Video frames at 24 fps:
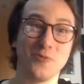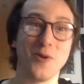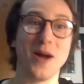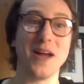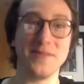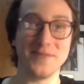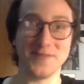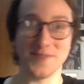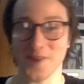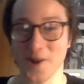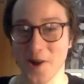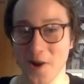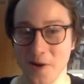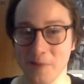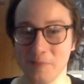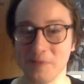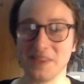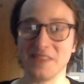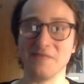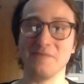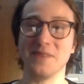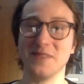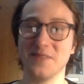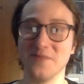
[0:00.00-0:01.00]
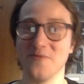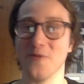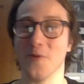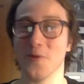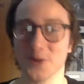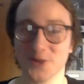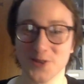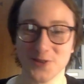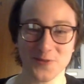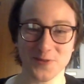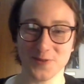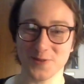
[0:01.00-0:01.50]
wife's dog, but they've been
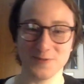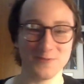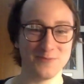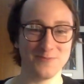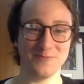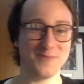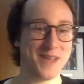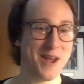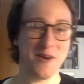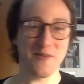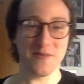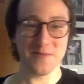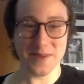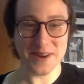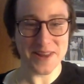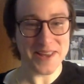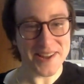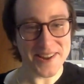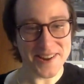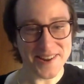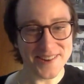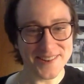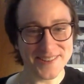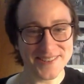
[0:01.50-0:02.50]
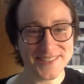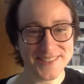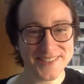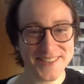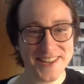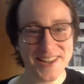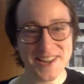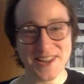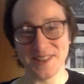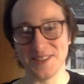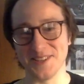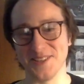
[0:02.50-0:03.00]
divorced for however many years.
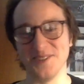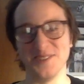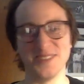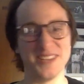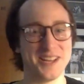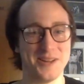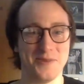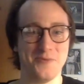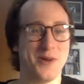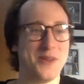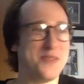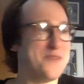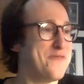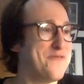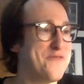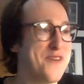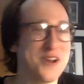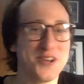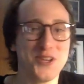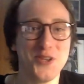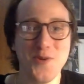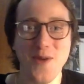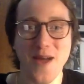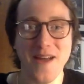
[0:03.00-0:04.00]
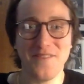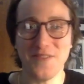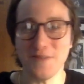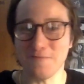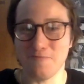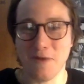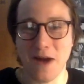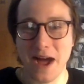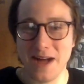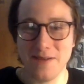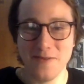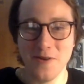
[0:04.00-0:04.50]
And he's like, "Why the fuck do you have
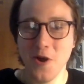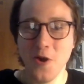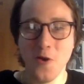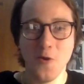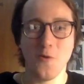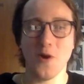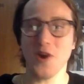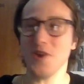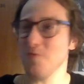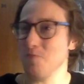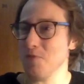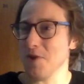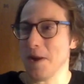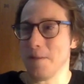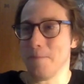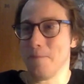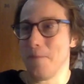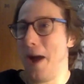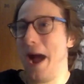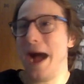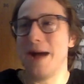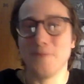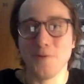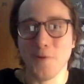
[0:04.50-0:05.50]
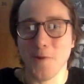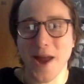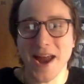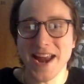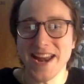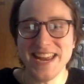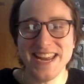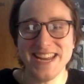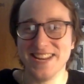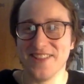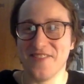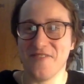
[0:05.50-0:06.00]
why you bring a
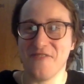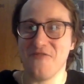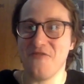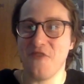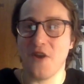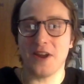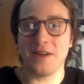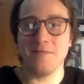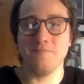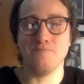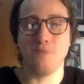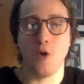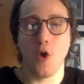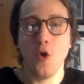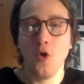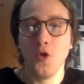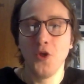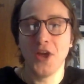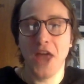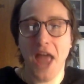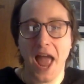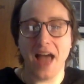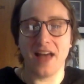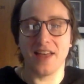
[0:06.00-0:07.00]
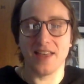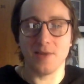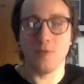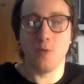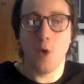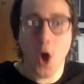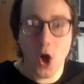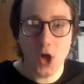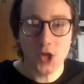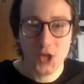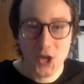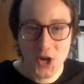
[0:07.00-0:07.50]
Pomeranian to the fucking bowling alley,
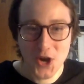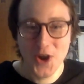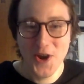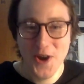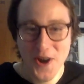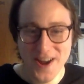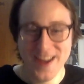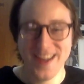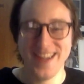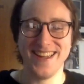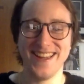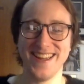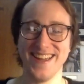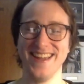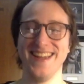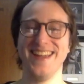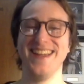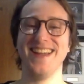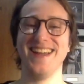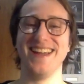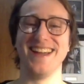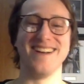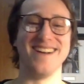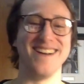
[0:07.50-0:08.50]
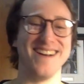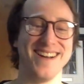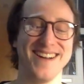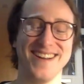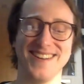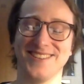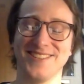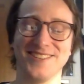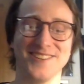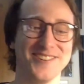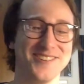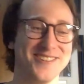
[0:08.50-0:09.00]
Walter?"
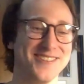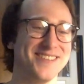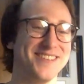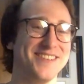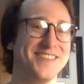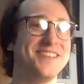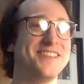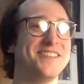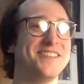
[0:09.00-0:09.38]
Walter's